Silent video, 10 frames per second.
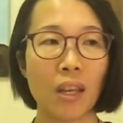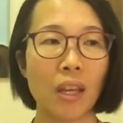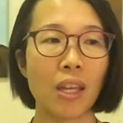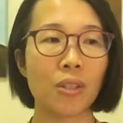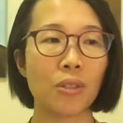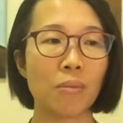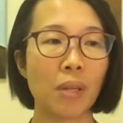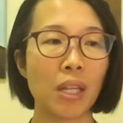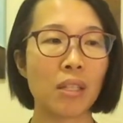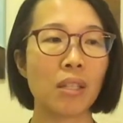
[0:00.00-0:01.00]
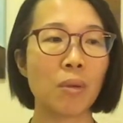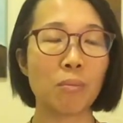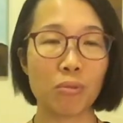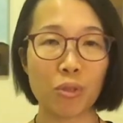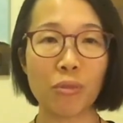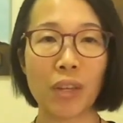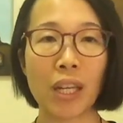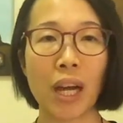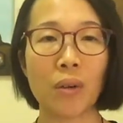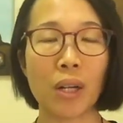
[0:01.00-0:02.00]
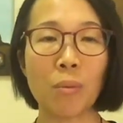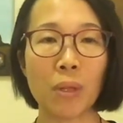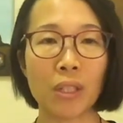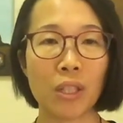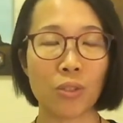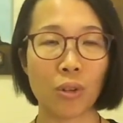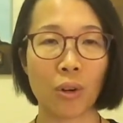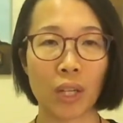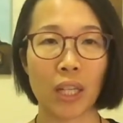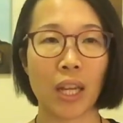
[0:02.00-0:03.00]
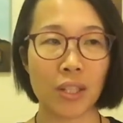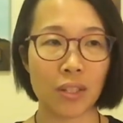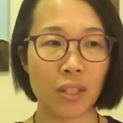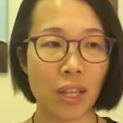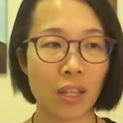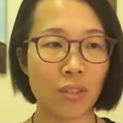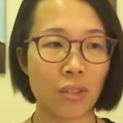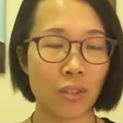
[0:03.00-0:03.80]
It could mean improving our ability to organize things,